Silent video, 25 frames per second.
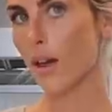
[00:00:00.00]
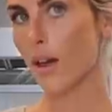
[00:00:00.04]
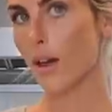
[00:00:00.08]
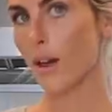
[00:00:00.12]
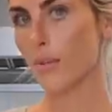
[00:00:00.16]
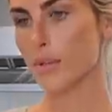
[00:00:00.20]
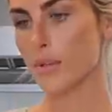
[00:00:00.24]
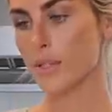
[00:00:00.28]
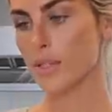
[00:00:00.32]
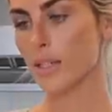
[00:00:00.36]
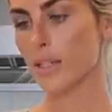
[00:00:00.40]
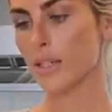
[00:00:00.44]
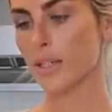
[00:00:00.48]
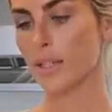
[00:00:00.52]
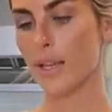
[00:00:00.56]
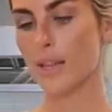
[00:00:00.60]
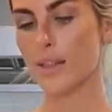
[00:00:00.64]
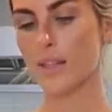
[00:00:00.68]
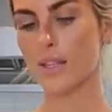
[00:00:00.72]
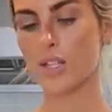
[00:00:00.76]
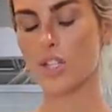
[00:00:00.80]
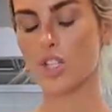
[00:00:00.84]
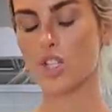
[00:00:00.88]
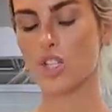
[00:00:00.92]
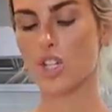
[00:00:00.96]
I'm just gonna
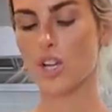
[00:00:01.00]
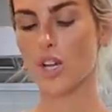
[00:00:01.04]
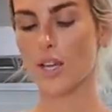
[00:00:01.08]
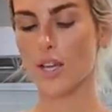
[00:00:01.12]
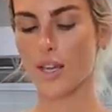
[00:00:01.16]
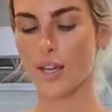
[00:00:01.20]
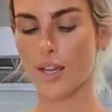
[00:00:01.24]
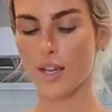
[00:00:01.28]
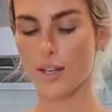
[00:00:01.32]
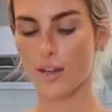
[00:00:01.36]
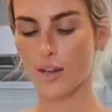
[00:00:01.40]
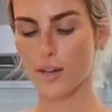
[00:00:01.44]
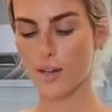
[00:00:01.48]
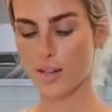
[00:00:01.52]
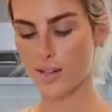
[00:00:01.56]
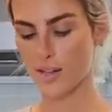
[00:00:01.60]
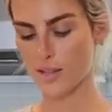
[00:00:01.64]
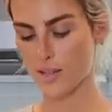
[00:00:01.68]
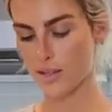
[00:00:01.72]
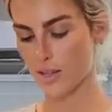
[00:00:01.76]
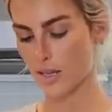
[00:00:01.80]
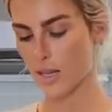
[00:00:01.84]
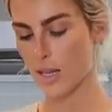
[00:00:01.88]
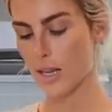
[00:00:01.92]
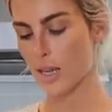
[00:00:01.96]
let the chicken
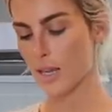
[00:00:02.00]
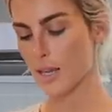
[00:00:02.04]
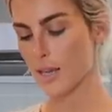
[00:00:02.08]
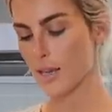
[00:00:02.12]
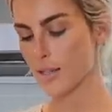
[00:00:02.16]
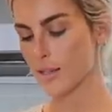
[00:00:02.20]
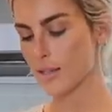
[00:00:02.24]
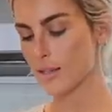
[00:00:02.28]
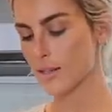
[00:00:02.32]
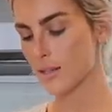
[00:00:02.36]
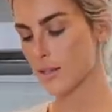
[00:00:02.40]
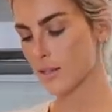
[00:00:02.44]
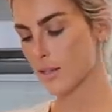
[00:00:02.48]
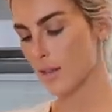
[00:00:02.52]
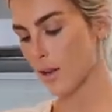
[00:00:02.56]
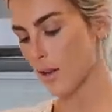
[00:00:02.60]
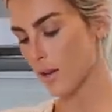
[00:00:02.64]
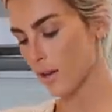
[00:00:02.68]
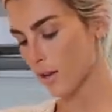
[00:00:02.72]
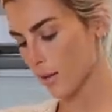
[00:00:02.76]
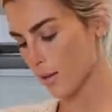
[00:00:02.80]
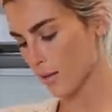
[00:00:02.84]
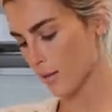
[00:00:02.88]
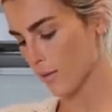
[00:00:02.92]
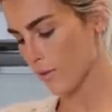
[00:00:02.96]

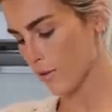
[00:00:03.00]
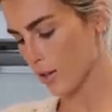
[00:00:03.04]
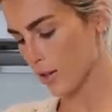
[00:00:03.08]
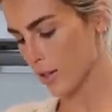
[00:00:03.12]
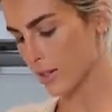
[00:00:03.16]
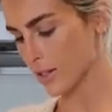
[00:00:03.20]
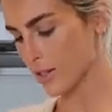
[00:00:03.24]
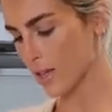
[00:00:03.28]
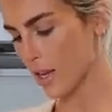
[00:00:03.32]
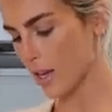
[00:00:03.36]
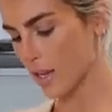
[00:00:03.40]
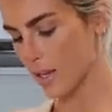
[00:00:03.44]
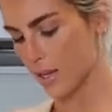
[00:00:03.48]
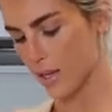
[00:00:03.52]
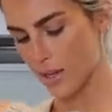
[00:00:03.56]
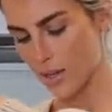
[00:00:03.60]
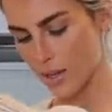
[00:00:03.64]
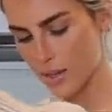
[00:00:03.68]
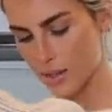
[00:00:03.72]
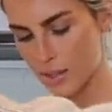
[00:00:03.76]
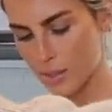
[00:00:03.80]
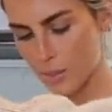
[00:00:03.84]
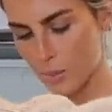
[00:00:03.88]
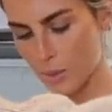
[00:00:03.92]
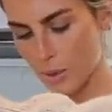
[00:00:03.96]
sit for a second.
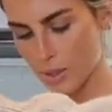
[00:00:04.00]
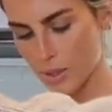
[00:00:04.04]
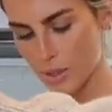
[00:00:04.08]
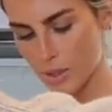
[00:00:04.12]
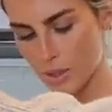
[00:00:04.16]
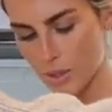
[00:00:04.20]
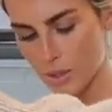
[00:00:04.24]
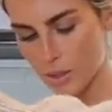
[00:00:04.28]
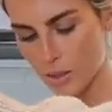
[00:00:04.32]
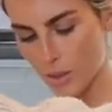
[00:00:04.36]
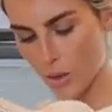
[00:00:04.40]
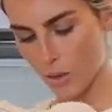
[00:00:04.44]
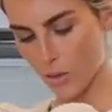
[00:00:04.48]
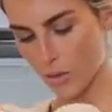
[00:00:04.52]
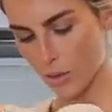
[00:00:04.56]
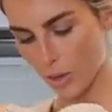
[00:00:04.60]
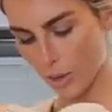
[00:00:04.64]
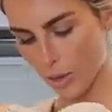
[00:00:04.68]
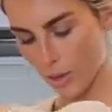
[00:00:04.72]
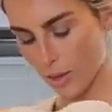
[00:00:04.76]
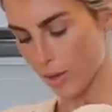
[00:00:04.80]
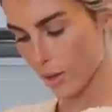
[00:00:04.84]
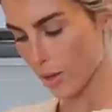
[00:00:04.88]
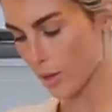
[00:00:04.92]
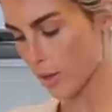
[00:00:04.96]
It smells so
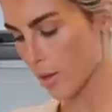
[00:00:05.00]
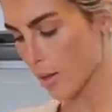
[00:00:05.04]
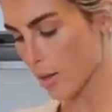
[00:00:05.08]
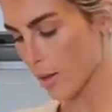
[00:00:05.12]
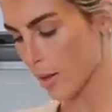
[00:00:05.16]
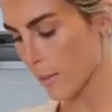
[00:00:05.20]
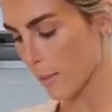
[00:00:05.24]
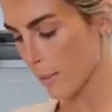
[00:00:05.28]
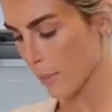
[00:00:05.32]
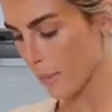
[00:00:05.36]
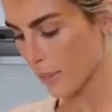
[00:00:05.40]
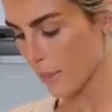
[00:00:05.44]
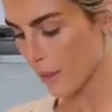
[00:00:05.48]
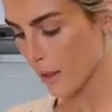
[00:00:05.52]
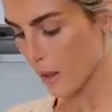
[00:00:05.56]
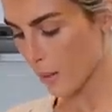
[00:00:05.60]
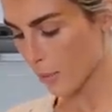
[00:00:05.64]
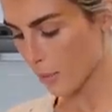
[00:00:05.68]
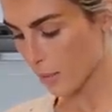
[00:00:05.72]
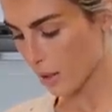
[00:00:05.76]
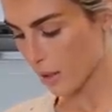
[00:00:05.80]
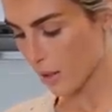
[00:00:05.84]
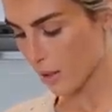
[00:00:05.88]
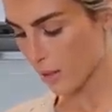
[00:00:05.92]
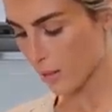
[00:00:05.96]
good.
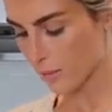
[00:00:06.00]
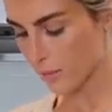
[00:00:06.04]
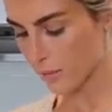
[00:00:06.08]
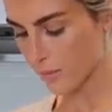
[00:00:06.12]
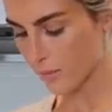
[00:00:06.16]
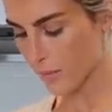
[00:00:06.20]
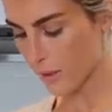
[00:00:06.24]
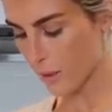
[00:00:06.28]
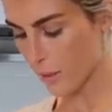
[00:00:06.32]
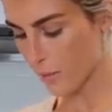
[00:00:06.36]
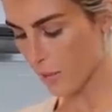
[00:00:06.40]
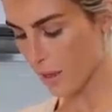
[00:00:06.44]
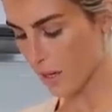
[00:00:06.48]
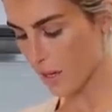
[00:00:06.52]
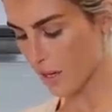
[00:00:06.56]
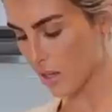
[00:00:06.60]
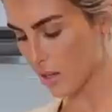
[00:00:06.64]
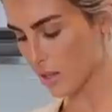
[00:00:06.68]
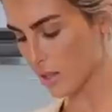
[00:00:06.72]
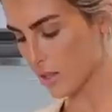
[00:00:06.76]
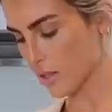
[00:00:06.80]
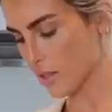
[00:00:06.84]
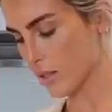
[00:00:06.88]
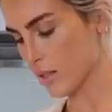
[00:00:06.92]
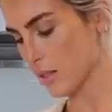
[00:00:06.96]
I'm gonna make
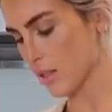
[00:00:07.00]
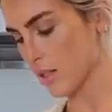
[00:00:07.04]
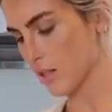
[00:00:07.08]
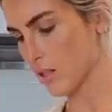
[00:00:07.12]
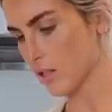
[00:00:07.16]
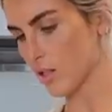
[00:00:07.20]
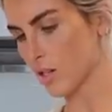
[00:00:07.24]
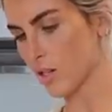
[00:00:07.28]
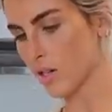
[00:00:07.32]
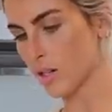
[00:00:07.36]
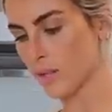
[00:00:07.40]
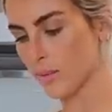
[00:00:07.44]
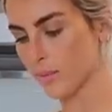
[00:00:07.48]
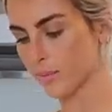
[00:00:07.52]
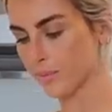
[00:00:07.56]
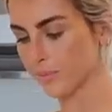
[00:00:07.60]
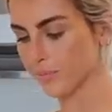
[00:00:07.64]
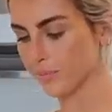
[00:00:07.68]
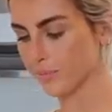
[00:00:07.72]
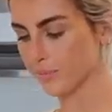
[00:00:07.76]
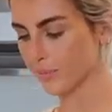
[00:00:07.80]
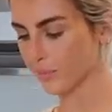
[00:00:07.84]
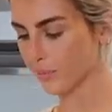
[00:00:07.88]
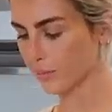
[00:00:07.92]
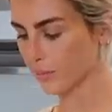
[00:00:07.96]
the Caesar.
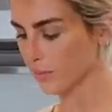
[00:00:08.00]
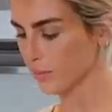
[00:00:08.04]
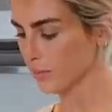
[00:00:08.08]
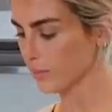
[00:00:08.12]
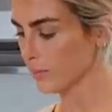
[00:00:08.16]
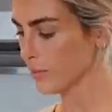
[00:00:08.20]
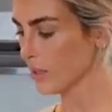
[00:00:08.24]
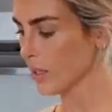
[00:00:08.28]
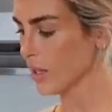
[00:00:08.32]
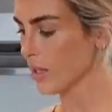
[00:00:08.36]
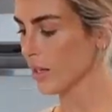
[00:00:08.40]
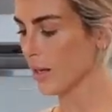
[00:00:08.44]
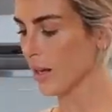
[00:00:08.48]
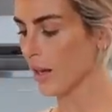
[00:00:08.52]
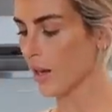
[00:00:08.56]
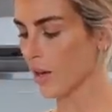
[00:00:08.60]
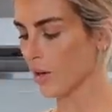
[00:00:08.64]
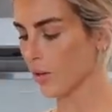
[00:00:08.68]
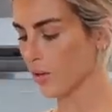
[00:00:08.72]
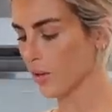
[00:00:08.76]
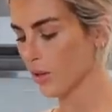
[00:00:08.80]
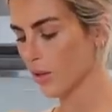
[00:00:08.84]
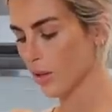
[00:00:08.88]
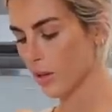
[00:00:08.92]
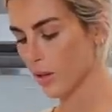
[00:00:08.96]

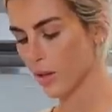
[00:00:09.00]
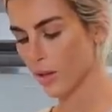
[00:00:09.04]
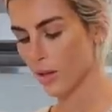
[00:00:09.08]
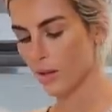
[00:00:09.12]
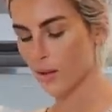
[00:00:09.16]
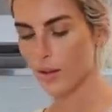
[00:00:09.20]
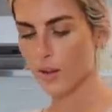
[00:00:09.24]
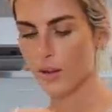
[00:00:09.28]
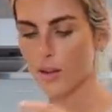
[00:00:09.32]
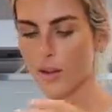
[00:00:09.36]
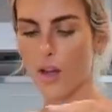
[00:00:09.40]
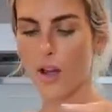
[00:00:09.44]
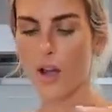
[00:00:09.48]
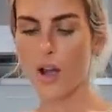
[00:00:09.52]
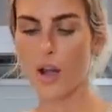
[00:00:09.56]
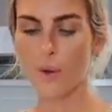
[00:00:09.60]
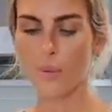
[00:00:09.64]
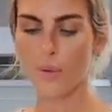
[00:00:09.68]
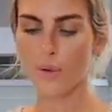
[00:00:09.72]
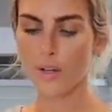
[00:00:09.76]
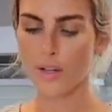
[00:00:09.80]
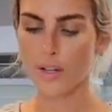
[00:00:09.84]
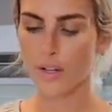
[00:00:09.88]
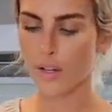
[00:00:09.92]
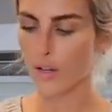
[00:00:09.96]
Now, I
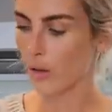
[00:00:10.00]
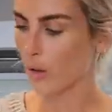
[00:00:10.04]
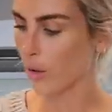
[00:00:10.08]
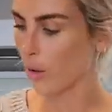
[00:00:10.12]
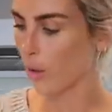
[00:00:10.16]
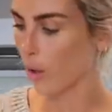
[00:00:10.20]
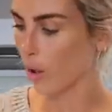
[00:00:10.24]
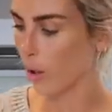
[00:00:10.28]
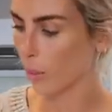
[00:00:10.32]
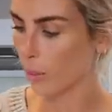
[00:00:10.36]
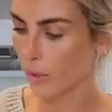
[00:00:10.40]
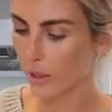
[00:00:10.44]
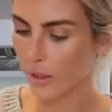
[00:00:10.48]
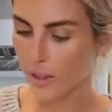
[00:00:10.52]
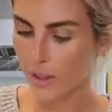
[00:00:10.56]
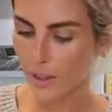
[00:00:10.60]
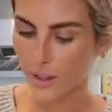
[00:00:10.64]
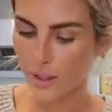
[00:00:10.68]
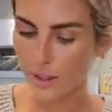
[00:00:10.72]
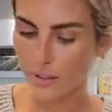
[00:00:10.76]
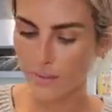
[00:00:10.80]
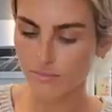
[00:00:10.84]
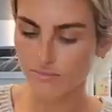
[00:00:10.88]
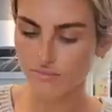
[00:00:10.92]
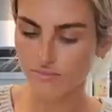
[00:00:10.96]
wouldn't
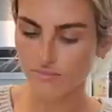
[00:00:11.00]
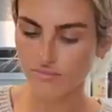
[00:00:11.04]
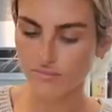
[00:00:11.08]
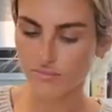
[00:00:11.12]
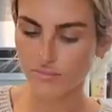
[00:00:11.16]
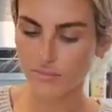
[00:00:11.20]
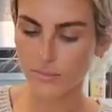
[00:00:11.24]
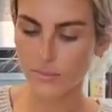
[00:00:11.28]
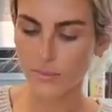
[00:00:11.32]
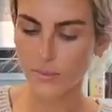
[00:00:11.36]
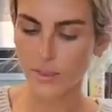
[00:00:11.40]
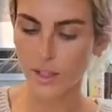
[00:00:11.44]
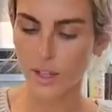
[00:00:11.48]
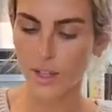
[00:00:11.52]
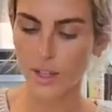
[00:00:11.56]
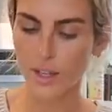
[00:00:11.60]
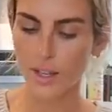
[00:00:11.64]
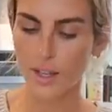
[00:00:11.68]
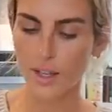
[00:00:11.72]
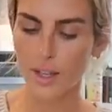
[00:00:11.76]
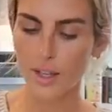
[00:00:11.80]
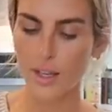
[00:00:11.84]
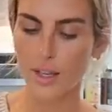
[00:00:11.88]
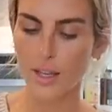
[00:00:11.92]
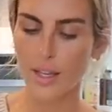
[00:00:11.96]
normally
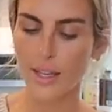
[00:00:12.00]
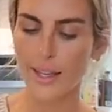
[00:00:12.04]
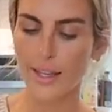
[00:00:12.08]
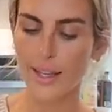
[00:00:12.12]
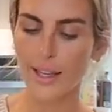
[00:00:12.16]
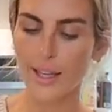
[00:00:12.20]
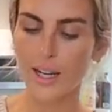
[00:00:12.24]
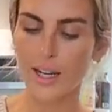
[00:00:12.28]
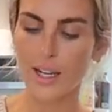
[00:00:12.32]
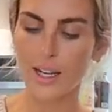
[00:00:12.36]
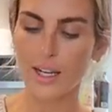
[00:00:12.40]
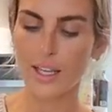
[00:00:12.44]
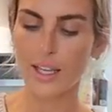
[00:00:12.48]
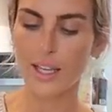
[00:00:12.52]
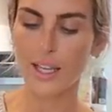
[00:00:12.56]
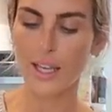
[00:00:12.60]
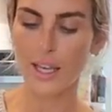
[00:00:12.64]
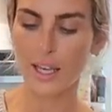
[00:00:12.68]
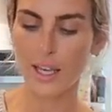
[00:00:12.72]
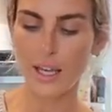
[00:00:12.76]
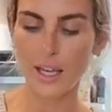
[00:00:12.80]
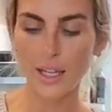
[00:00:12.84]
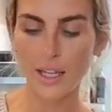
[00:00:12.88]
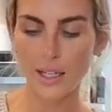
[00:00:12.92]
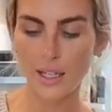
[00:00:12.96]
get a
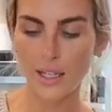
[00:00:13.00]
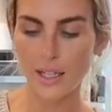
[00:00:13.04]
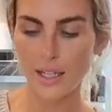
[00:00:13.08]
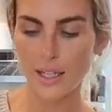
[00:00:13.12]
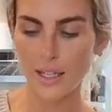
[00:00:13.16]
kit